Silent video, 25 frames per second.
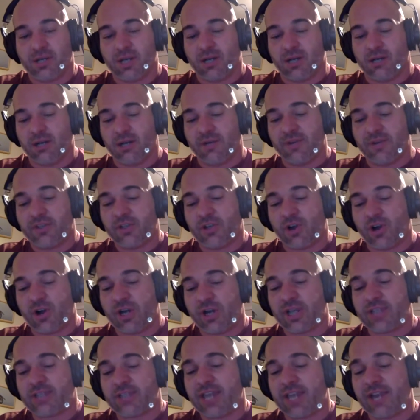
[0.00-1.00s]
11
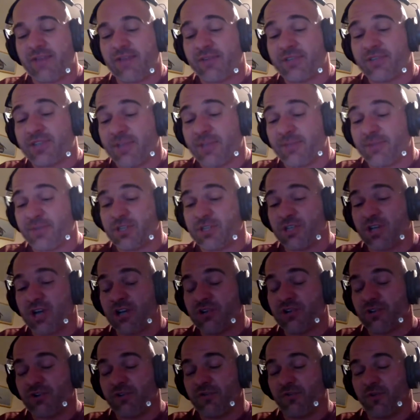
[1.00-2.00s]
targets, 8 receptions,
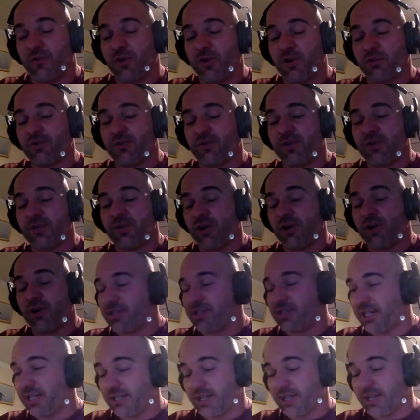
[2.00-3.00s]
143 yards,
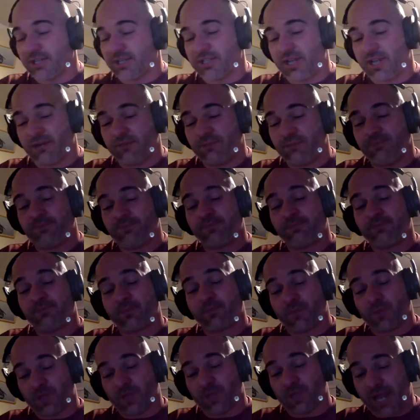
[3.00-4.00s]
and a touchdown.
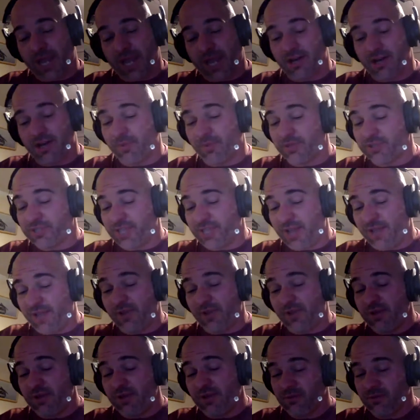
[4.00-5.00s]
And number
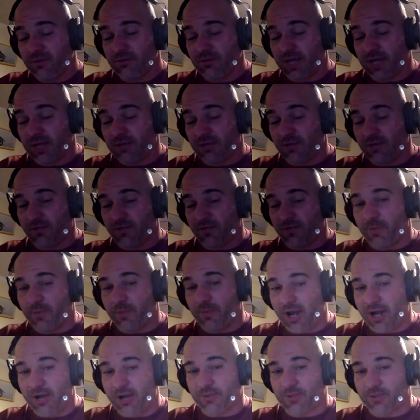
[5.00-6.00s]
7, not too far
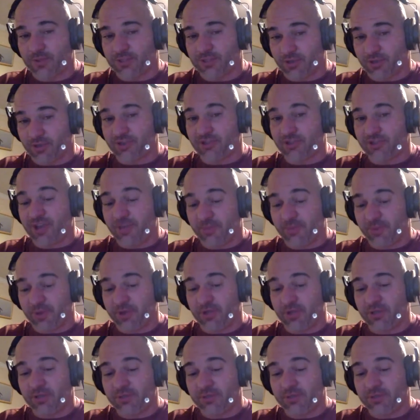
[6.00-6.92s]
behind him, was Sterling Shepard.